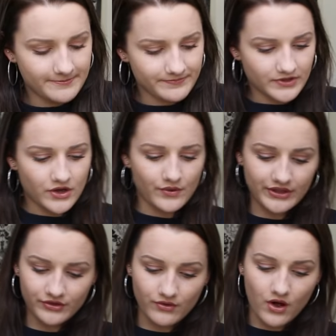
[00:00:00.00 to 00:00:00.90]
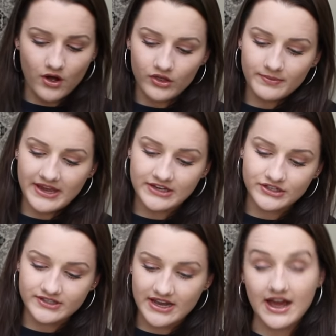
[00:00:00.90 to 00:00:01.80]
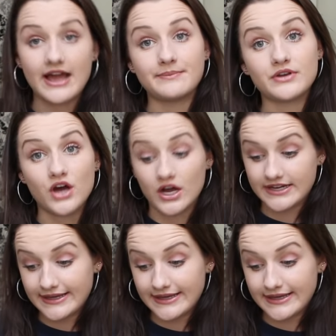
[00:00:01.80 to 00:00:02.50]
Um, going through all the pages that I'm not